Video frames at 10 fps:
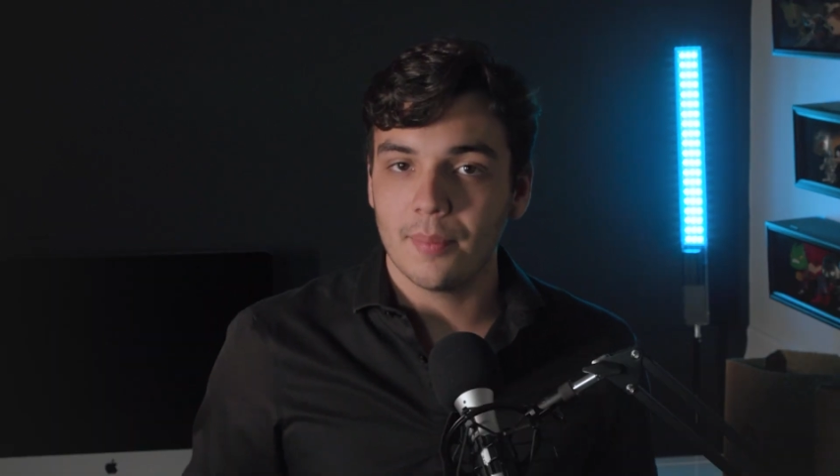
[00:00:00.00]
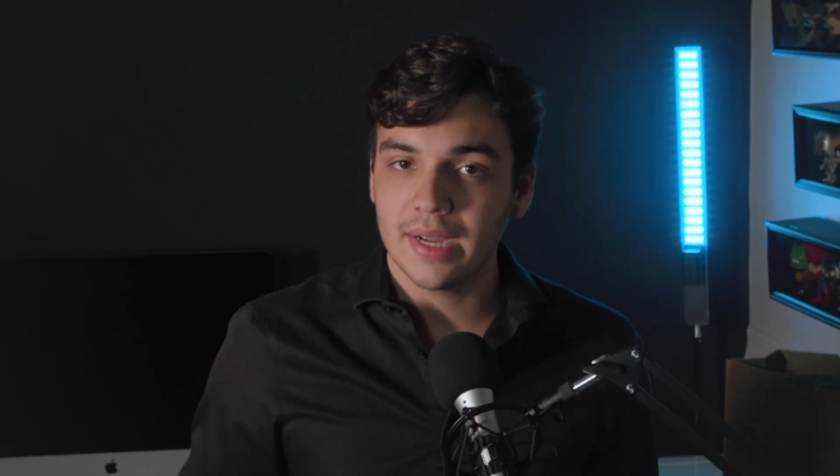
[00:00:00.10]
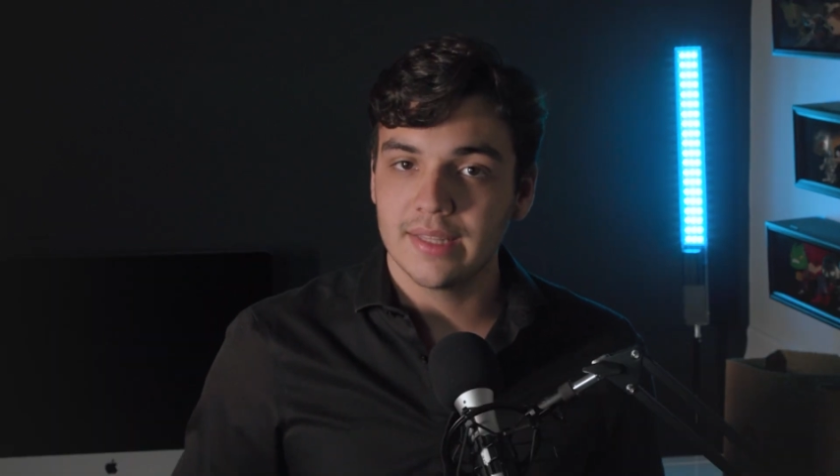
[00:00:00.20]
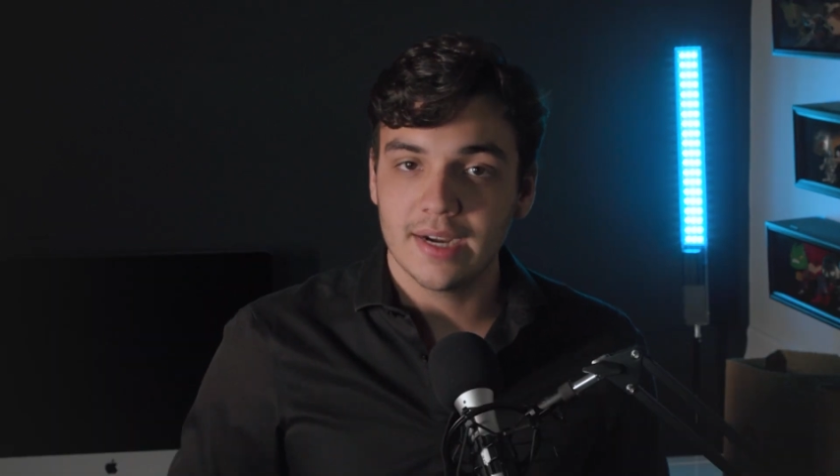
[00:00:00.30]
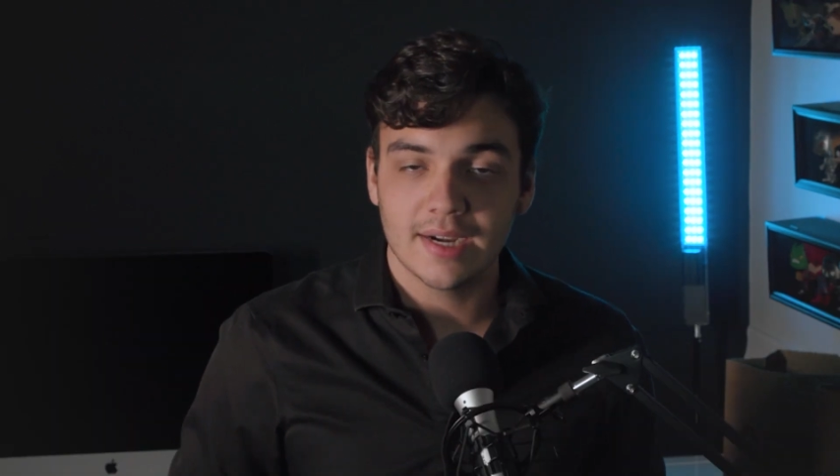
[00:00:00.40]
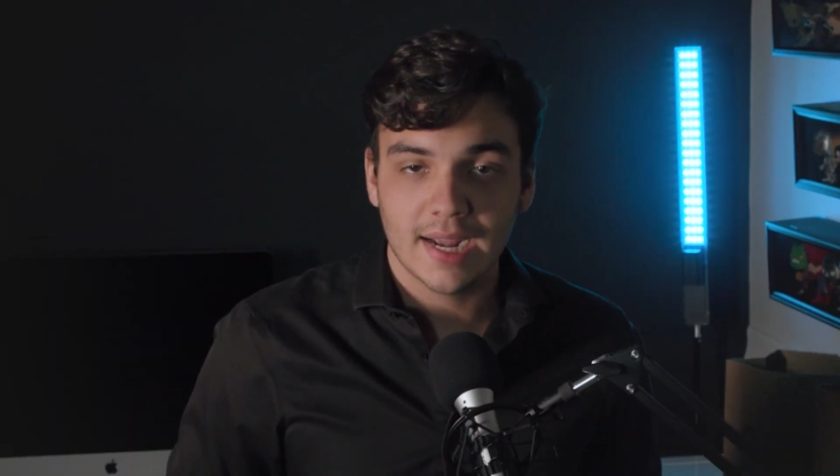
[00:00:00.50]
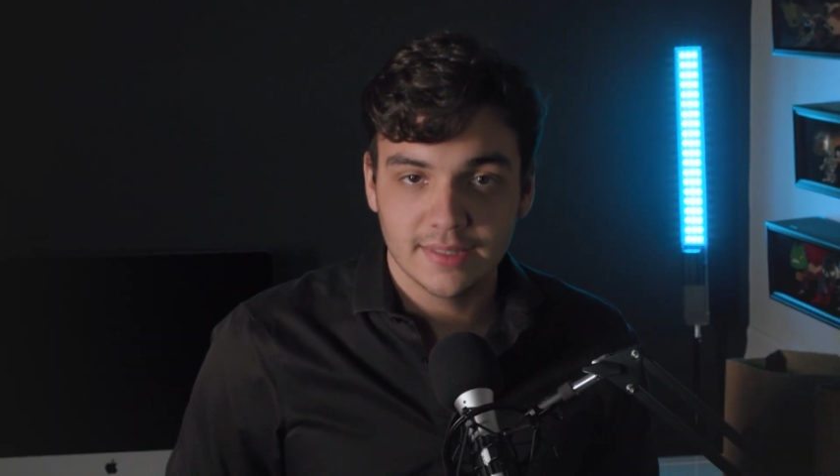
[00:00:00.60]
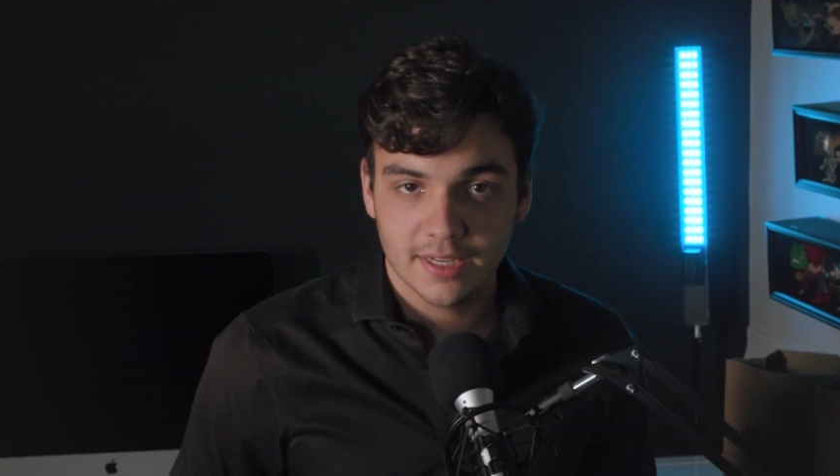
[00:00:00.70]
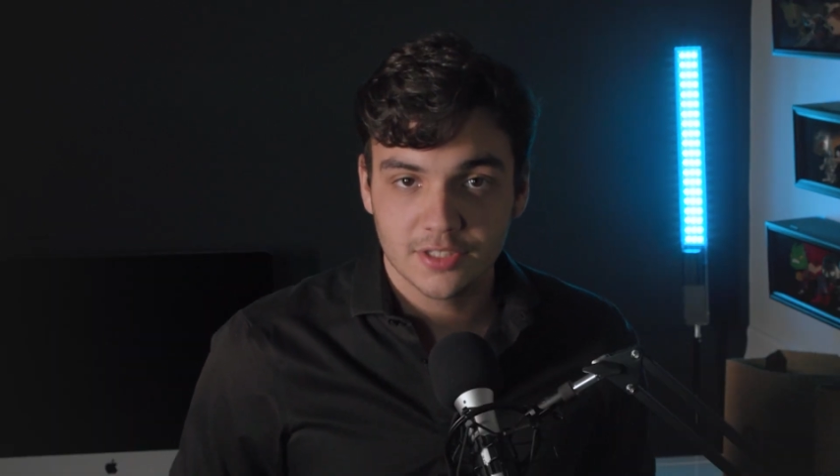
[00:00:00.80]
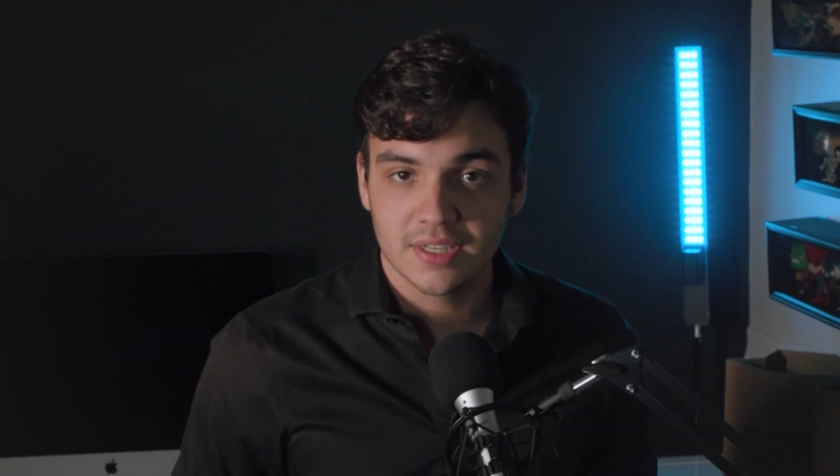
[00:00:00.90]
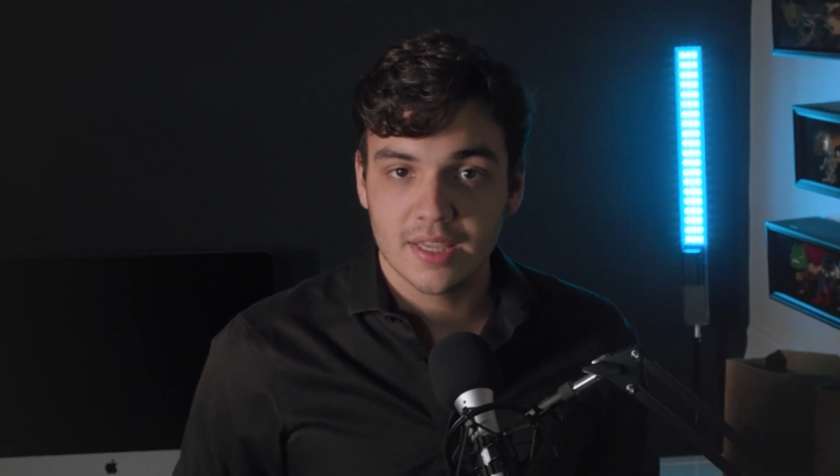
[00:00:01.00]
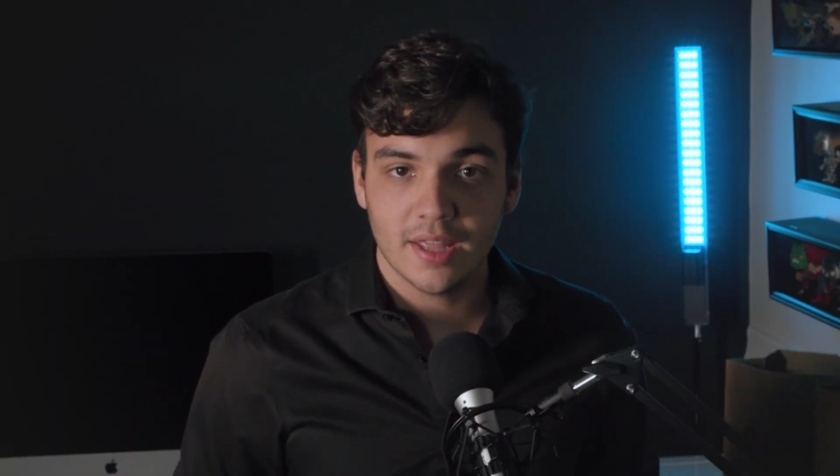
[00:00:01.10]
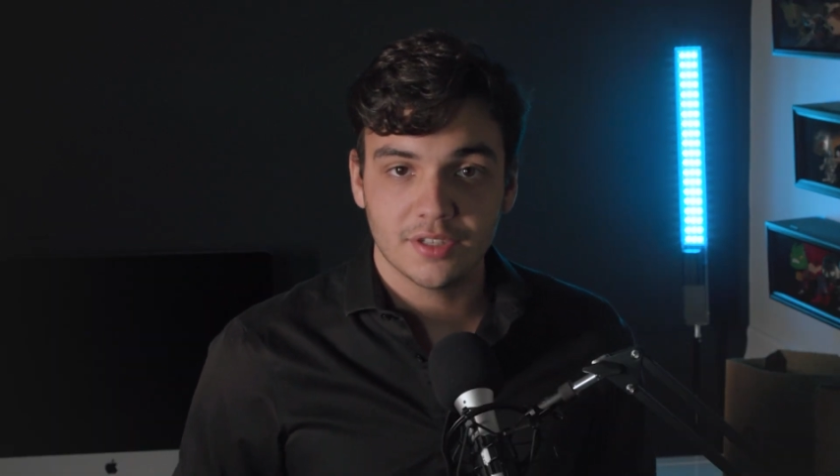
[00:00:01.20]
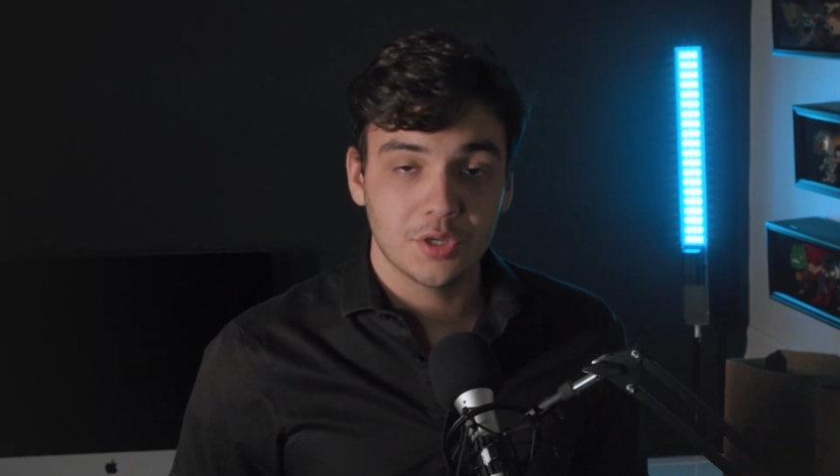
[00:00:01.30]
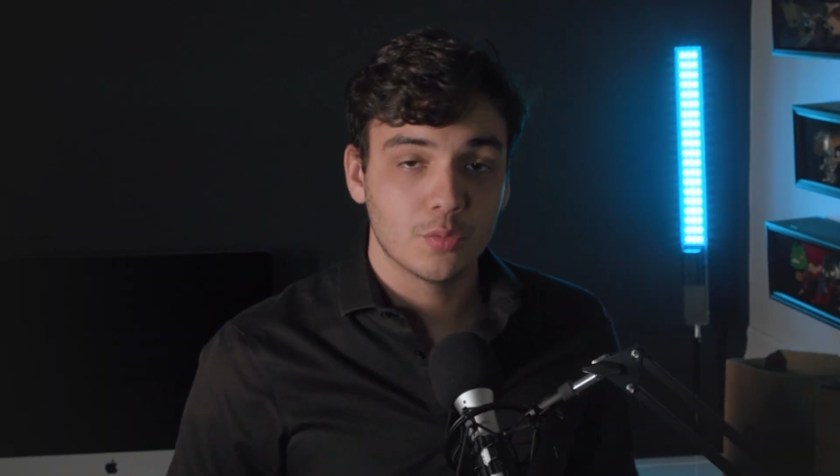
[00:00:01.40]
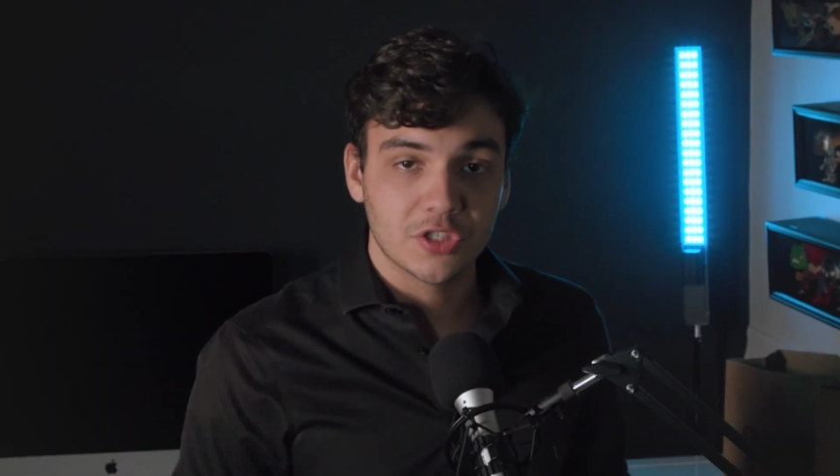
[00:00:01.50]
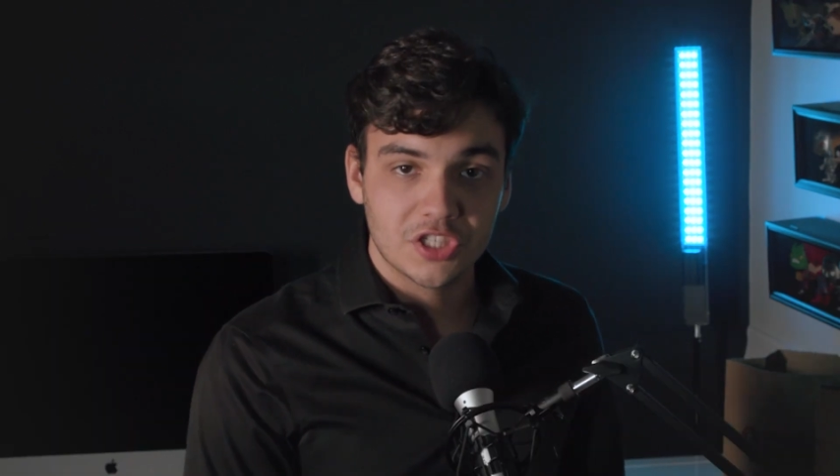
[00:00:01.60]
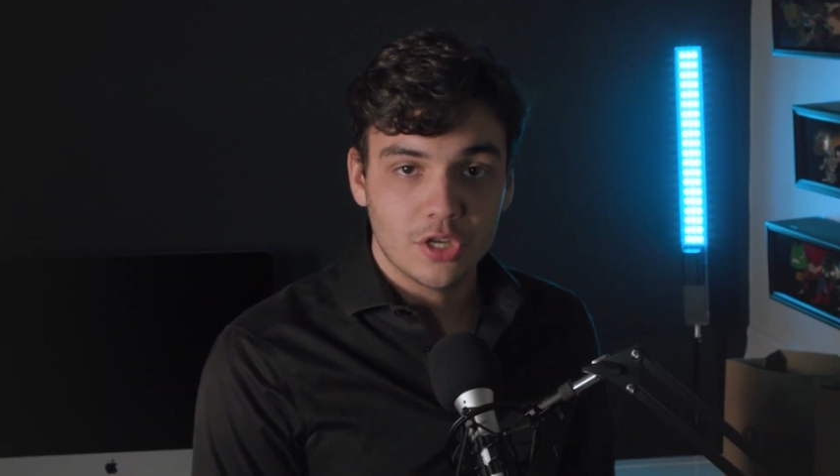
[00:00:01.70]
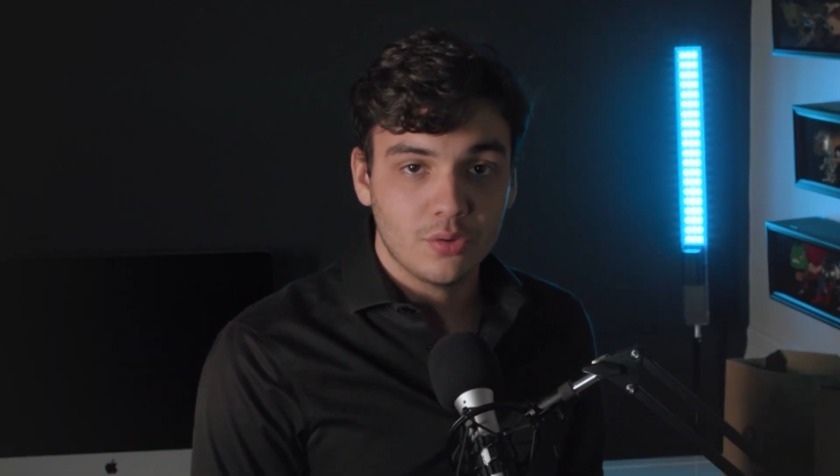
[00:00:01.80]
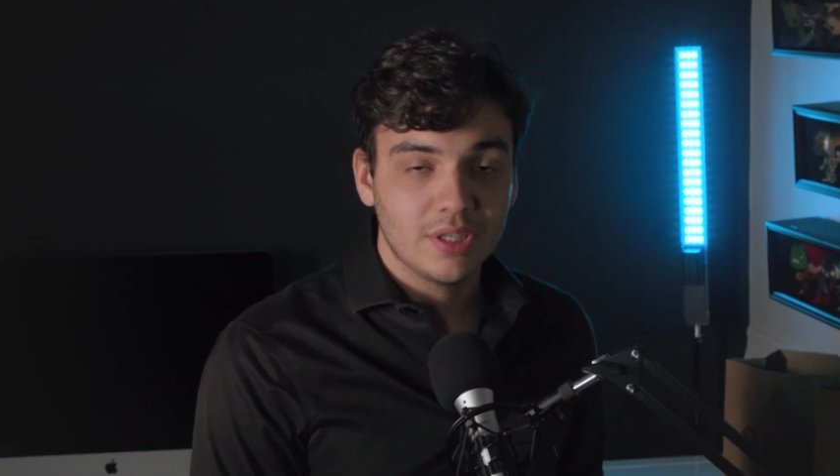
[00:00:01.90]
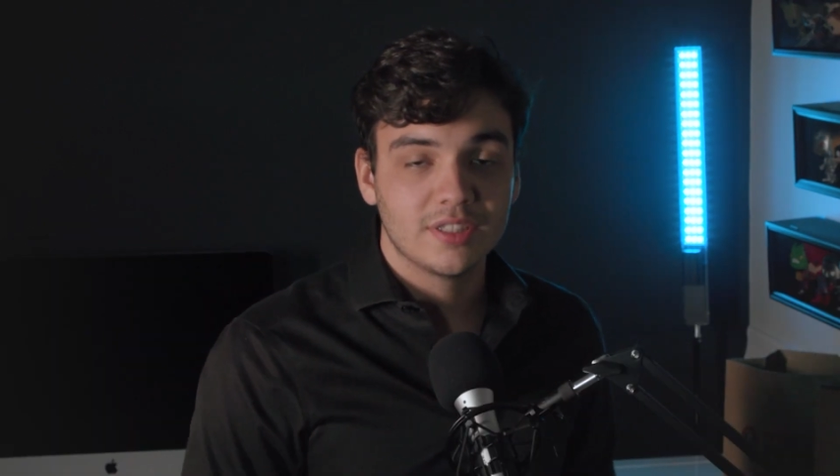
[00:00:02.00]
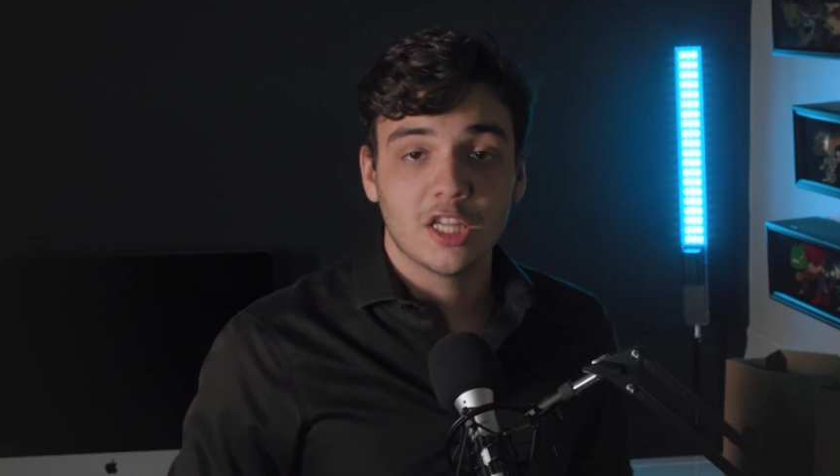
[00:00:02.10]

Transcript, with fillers: my dad and I did together in Brazil